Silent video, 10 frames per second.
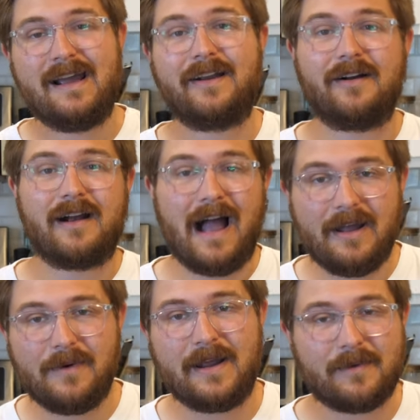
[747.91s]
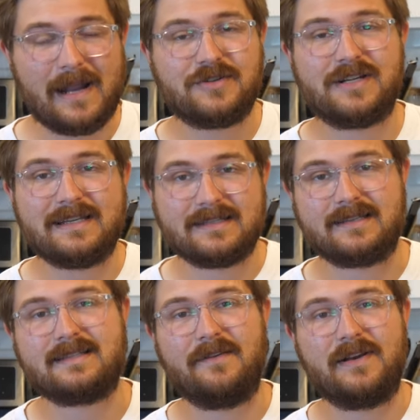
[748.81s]
In our highway range test at
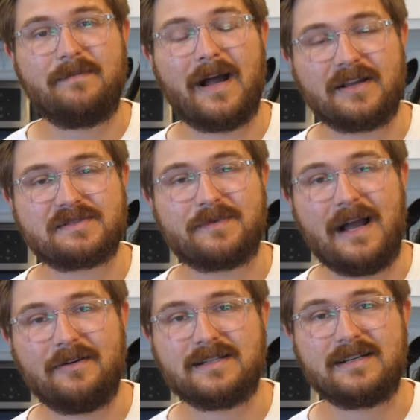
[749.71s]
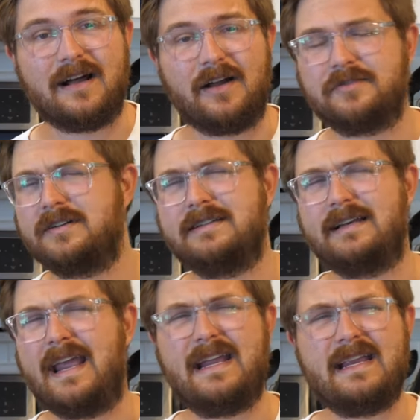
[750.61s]
70 miles per hour, it did
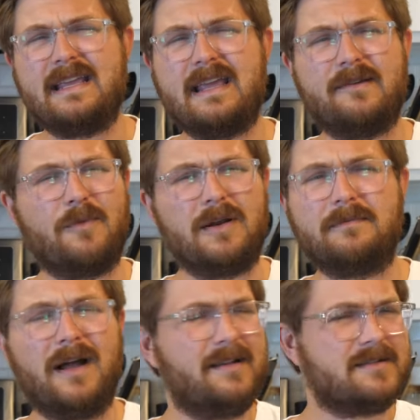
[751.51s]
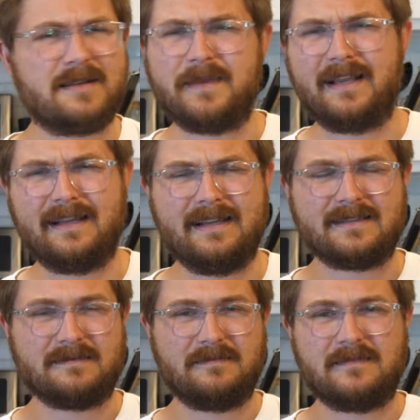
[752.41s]
181 miles, something like this,